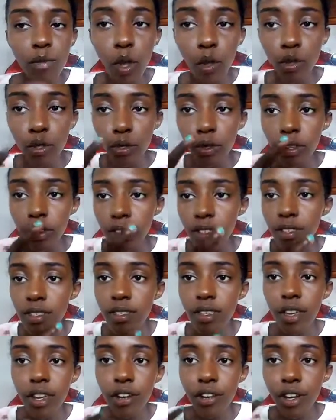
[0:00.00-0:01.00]
So on
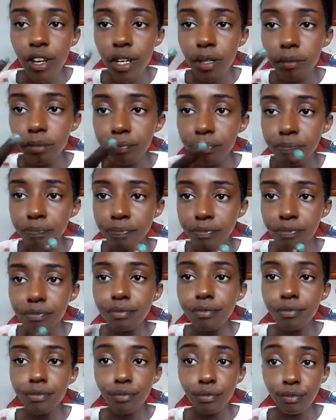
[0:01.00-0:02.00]
this area,
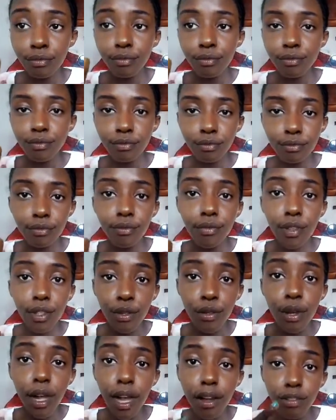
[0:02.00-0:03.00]

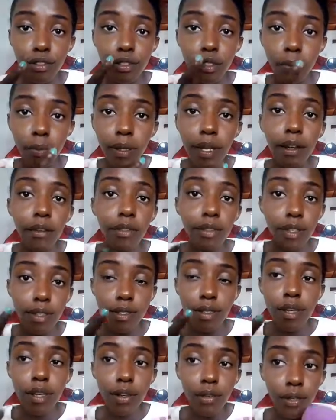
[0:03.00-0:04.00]
you have to apply in
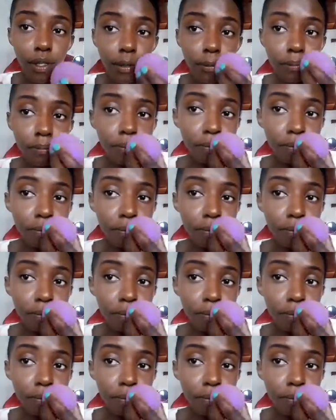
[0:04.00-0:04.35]
this area.